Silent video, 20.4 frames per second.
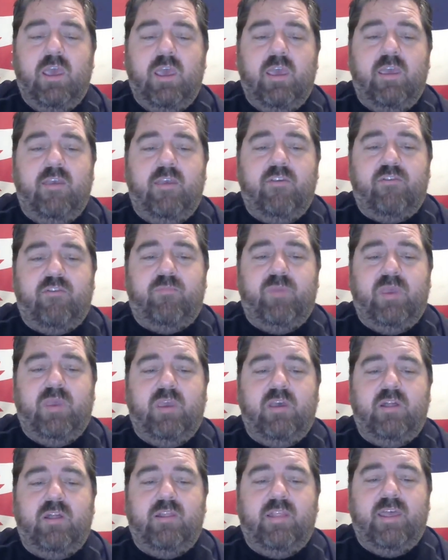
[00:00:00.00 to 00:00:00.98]
is
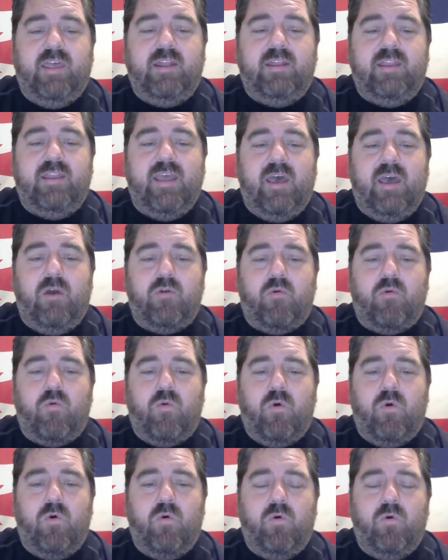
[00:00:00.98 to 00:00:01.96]
being led down a
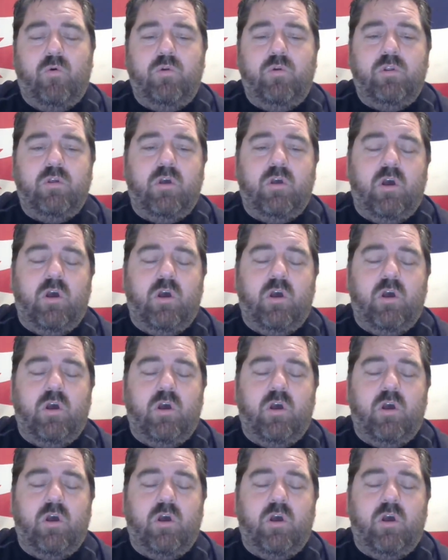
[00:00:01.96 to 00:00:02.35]
road